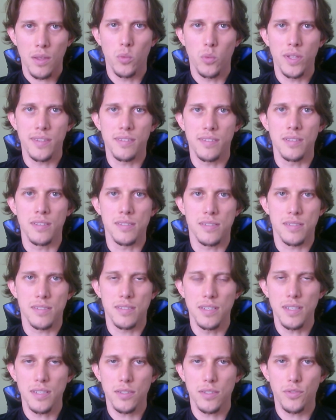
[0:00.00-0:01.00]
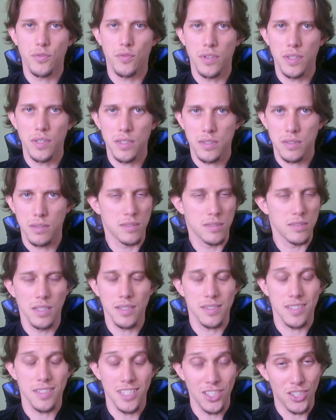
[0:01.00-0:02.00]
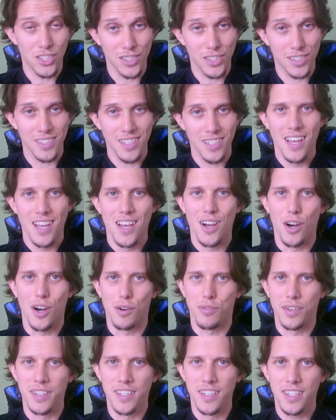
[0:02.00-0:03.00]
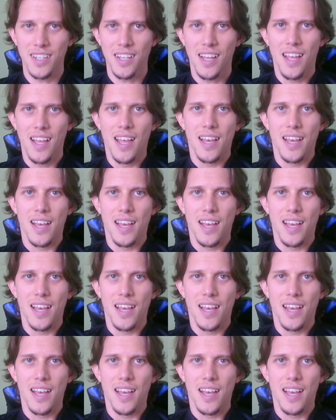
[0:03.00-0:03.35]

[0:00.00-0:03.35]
within 6 inches of her